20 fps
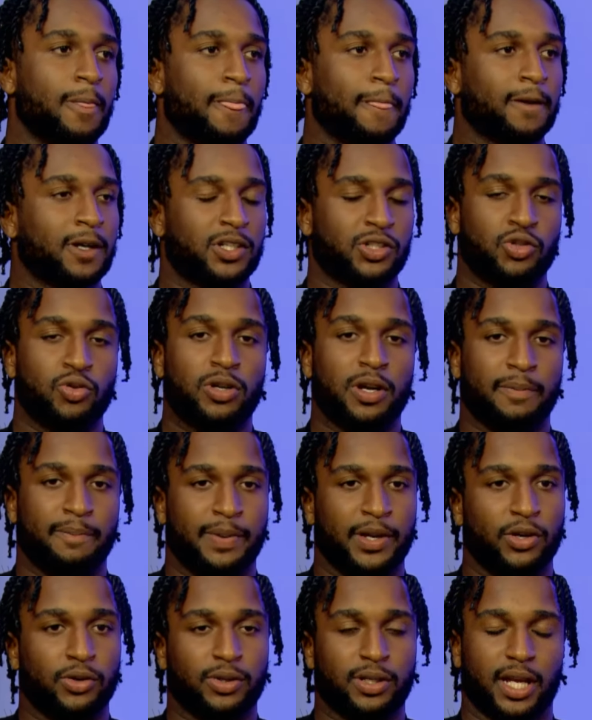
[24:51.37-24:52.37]
Because you can
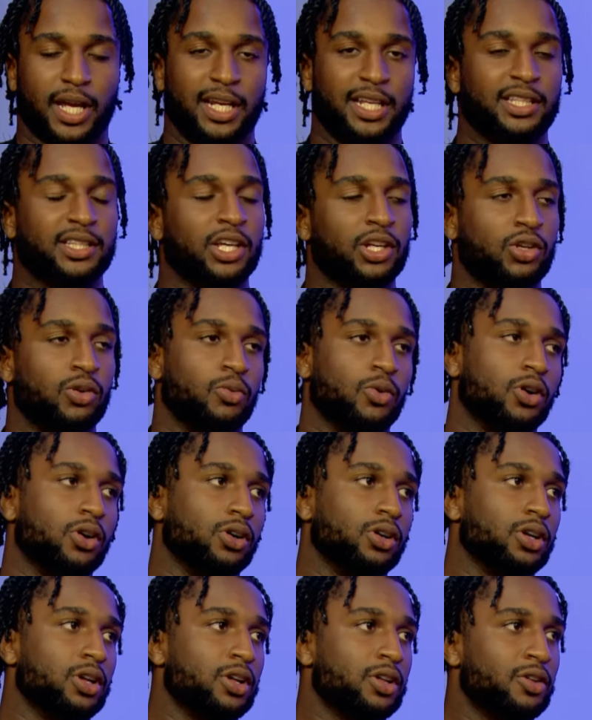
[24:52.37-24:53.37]
build anything you want,
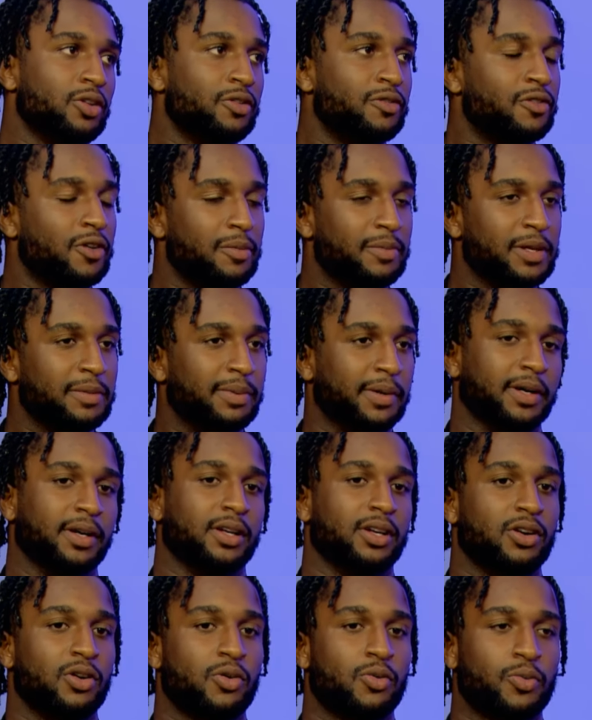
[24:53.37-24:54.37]
you feel me? But
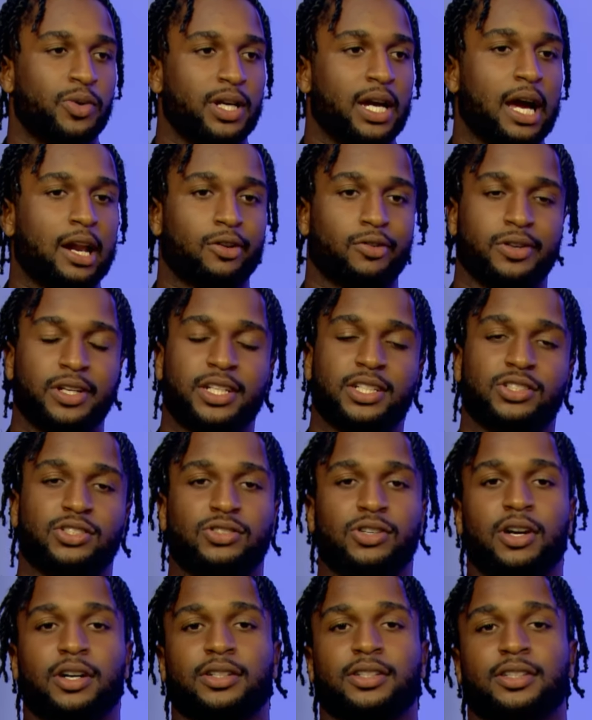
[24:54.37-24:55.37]
we got to
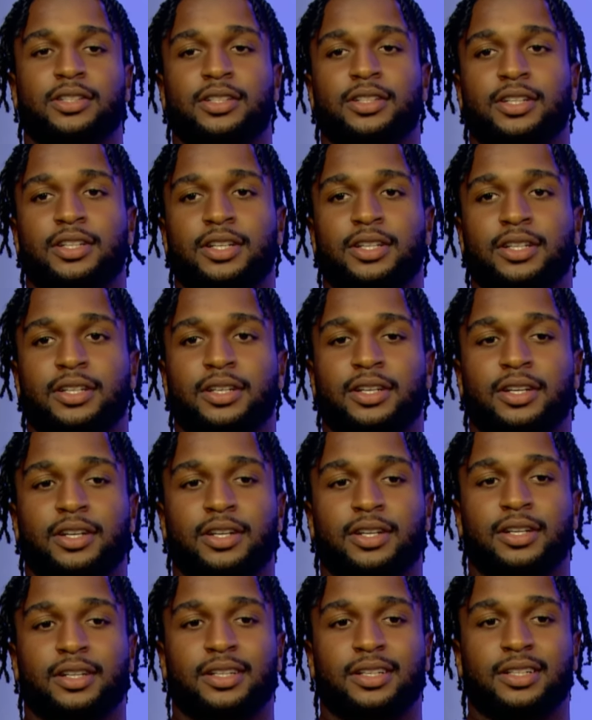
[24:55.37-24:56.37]
reconstruct
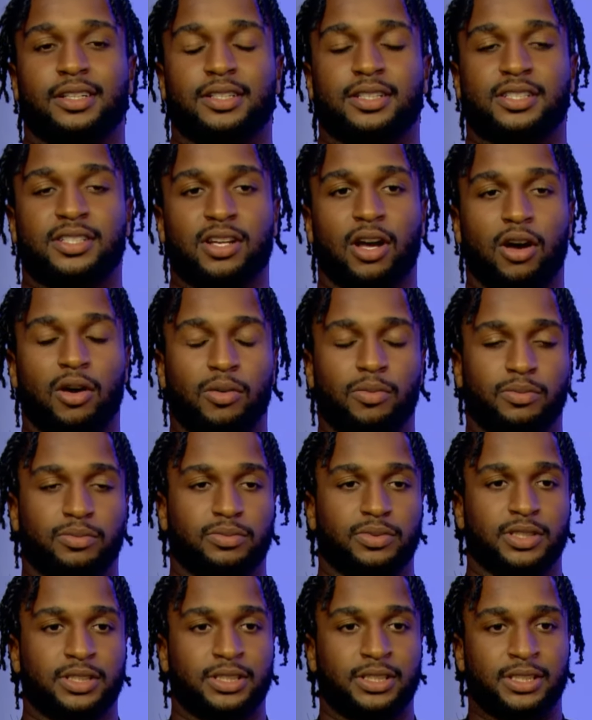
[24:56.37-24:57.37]
something
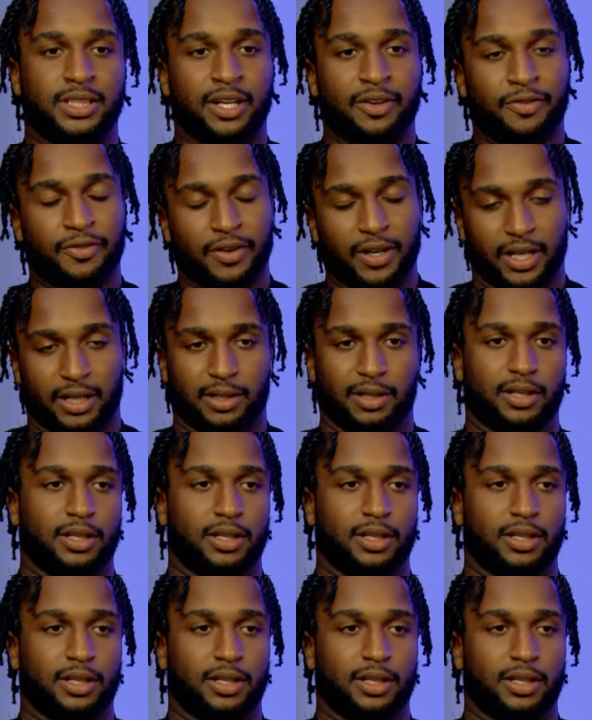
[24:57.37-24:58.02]
different.